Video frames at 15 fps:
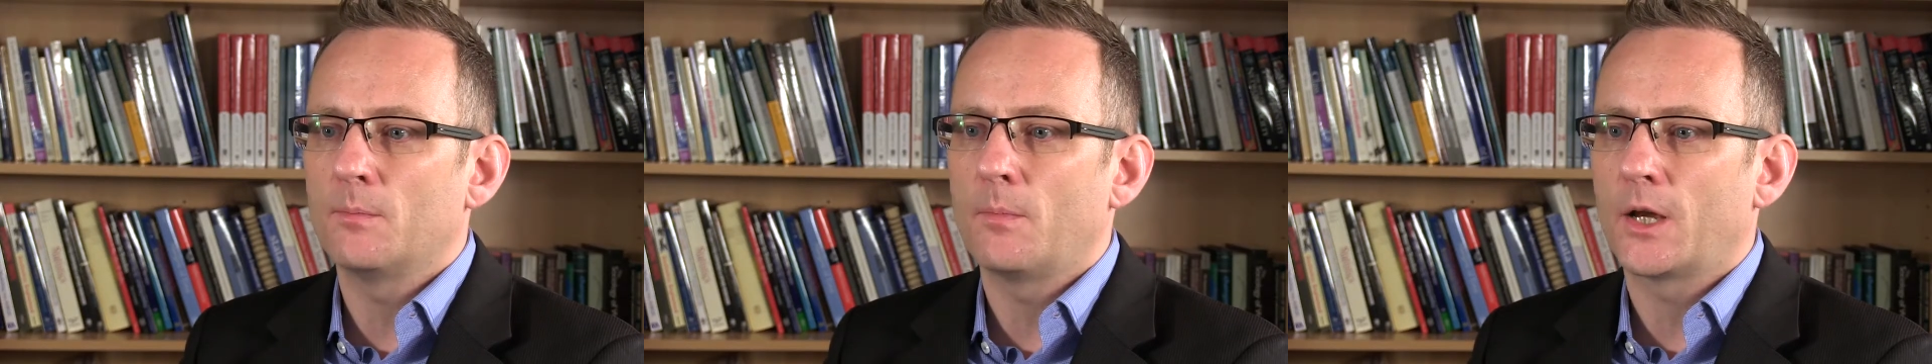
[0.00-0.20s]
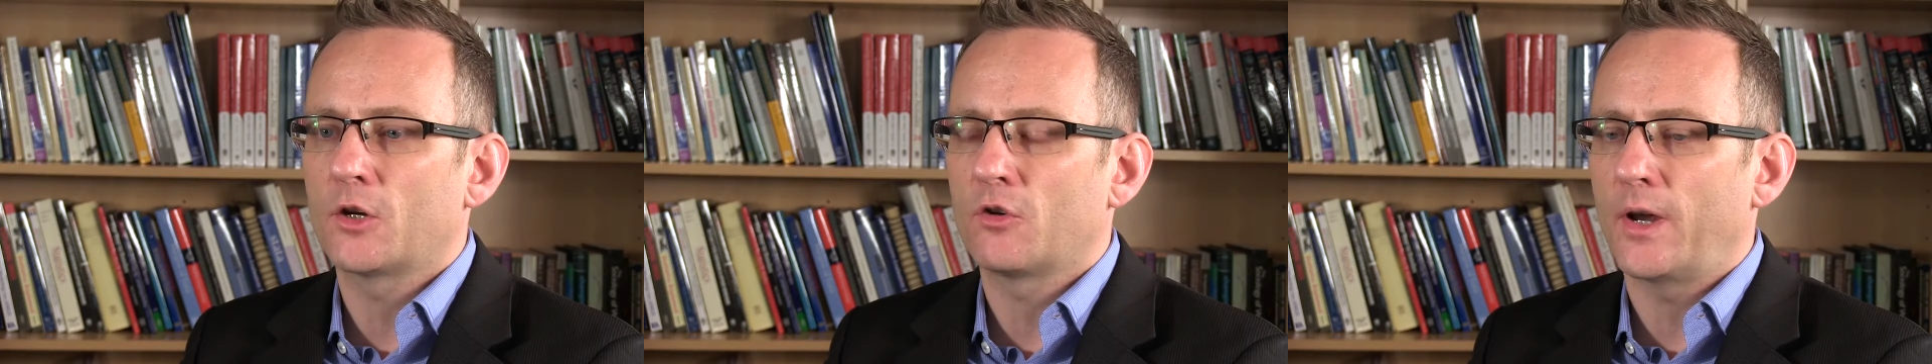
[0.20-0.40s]

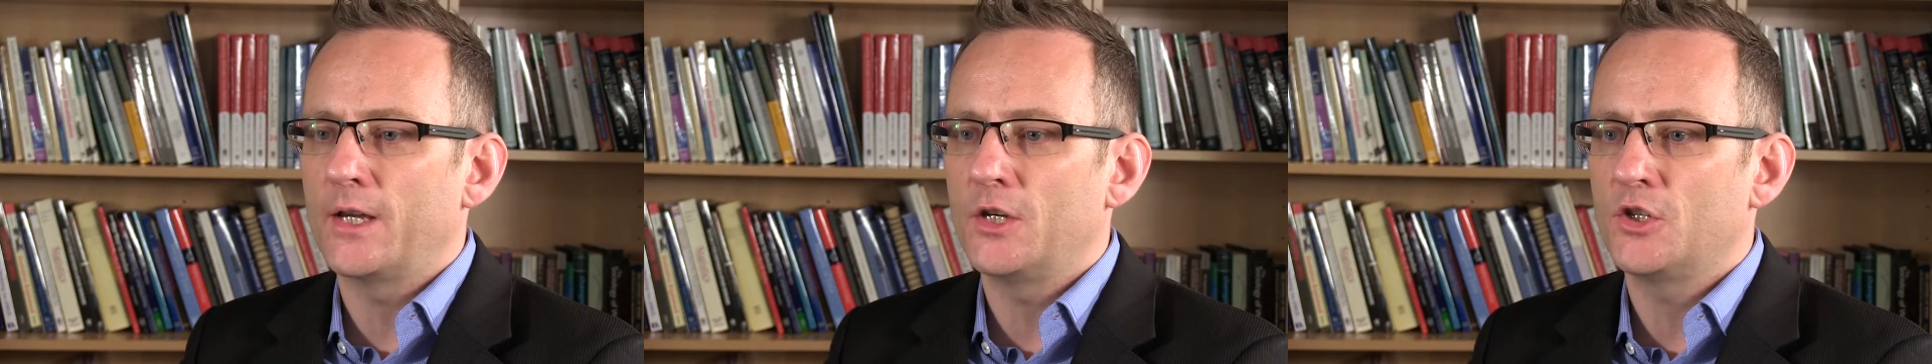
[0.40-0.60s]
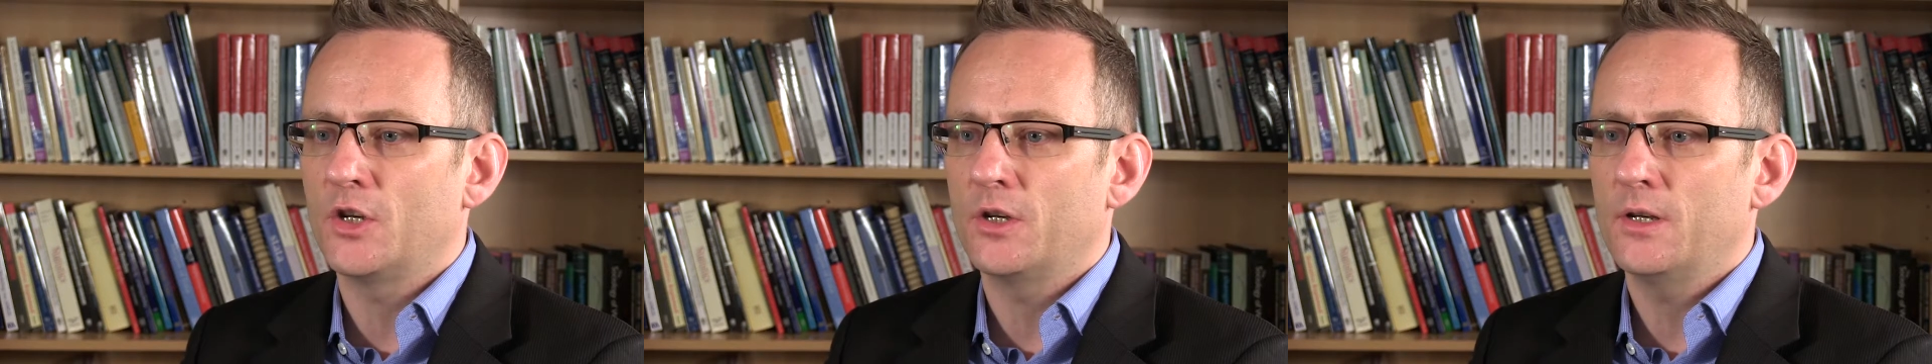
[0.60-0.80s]

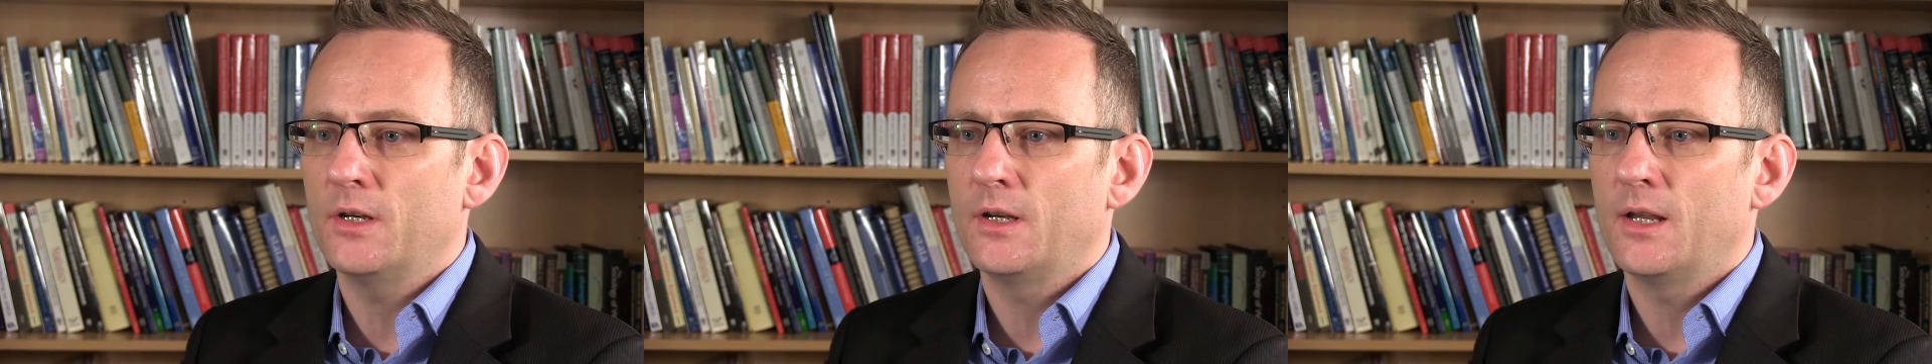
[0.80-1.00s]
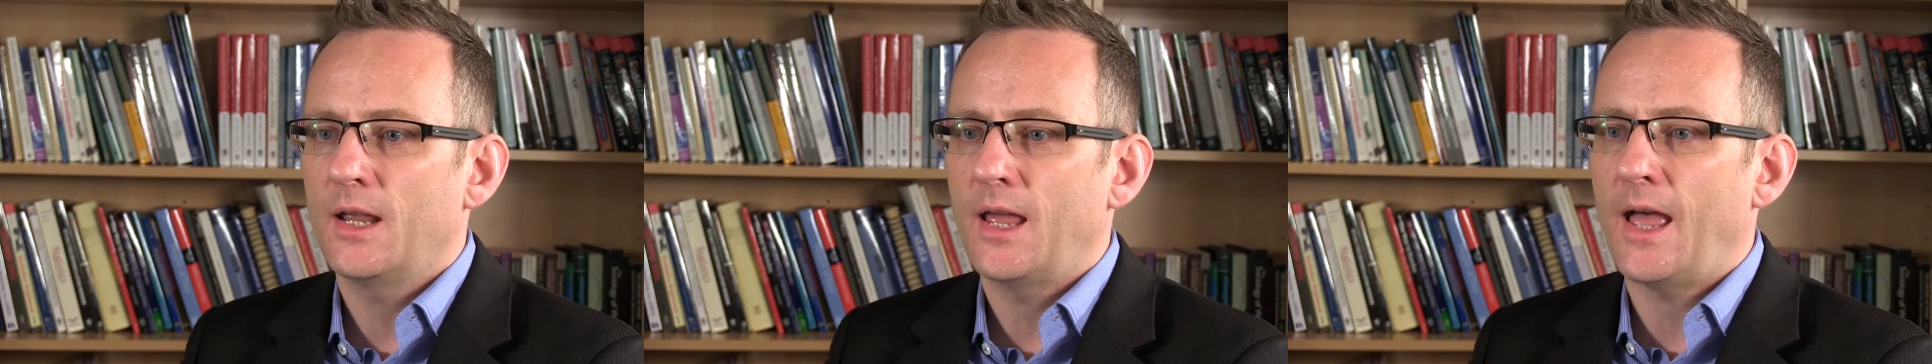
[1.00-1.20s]
migration
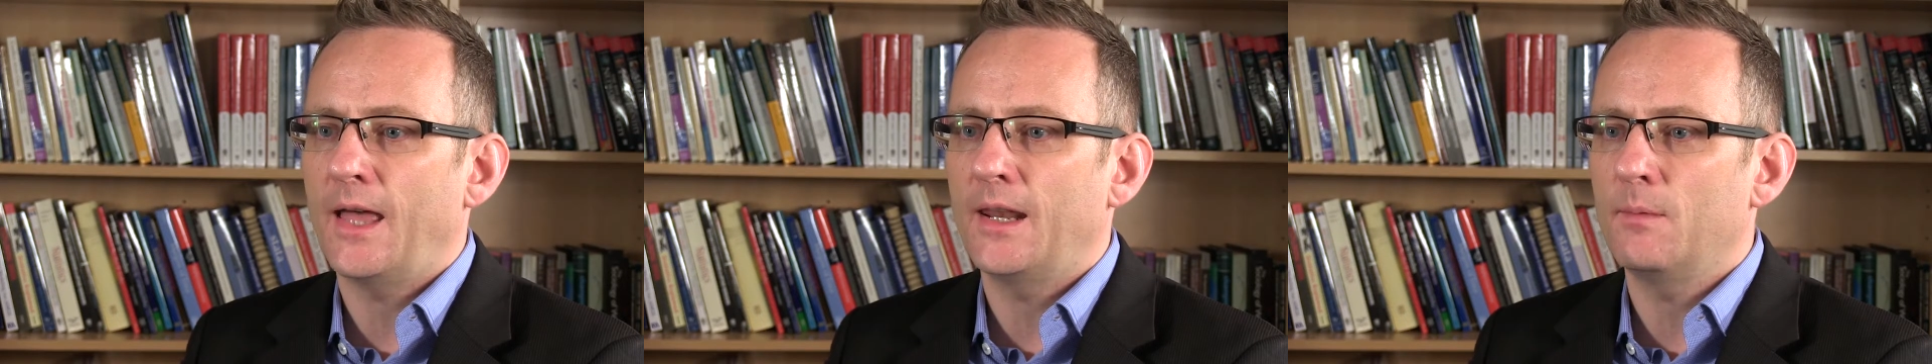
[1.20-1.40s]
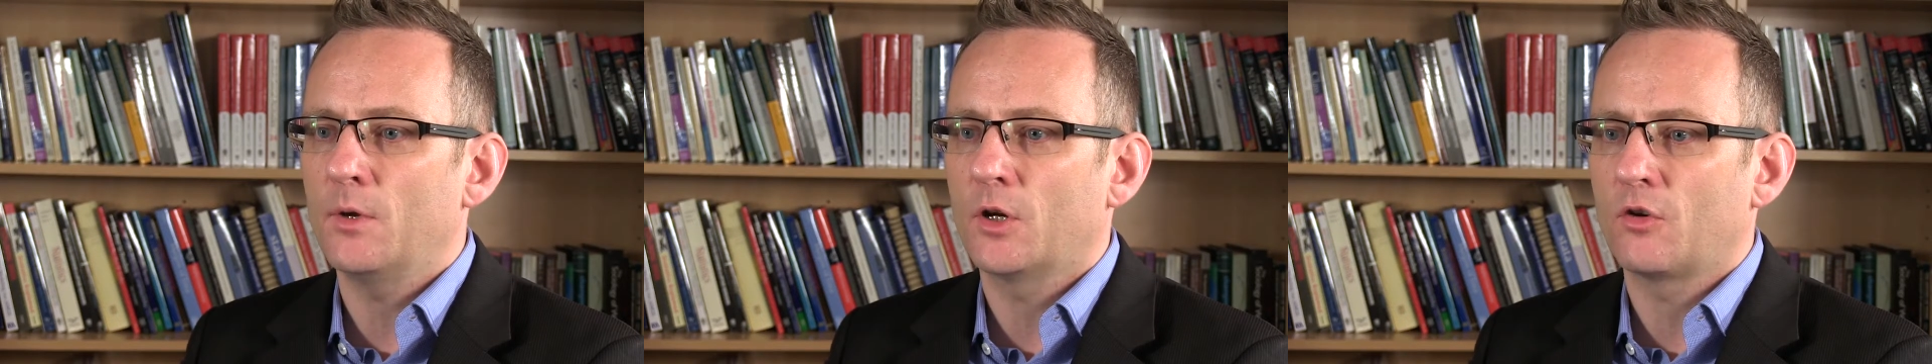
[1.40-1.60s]

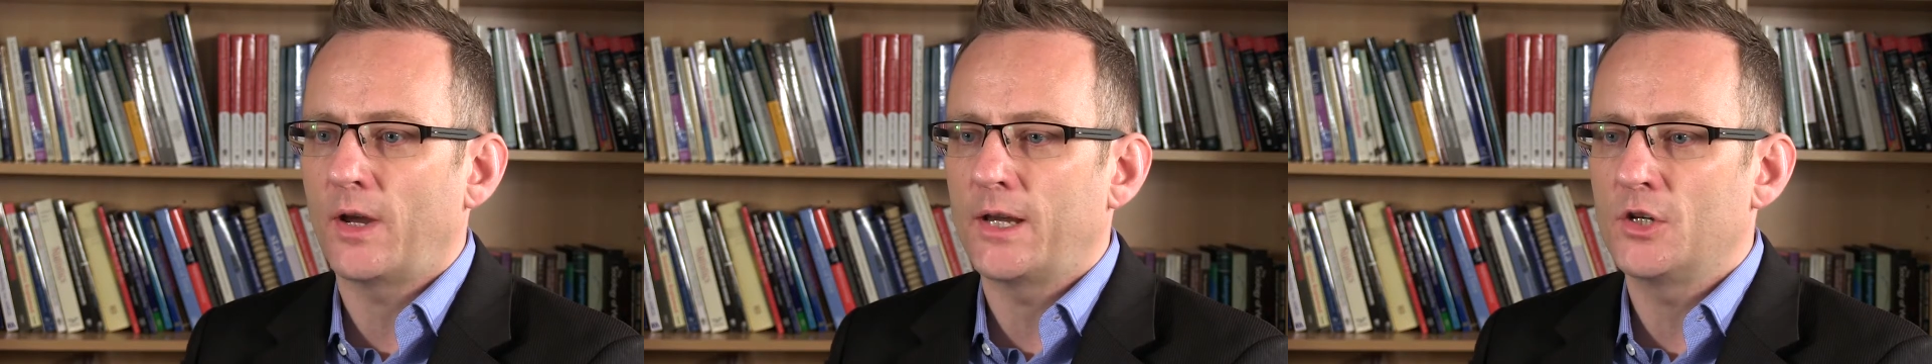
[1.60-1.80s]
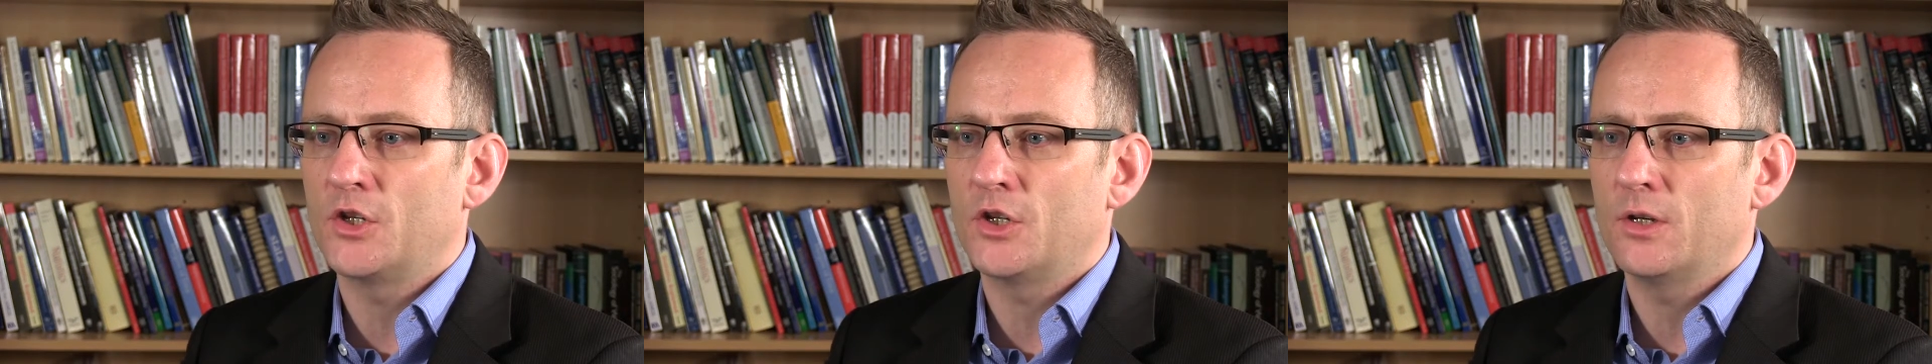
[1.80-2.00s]
and
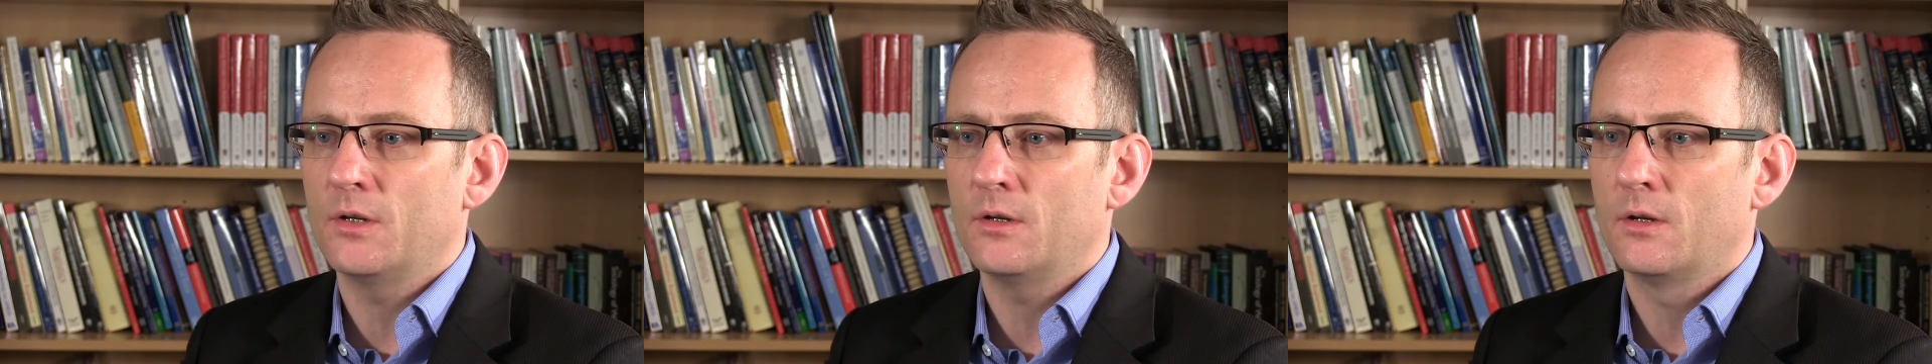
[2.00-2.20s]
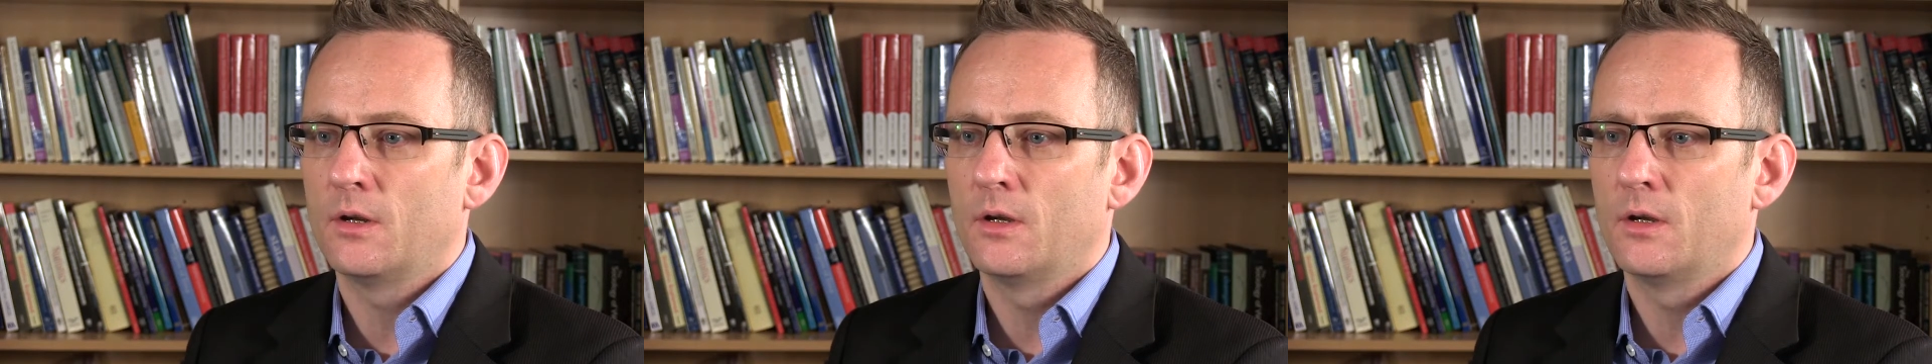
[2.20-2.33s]
immigration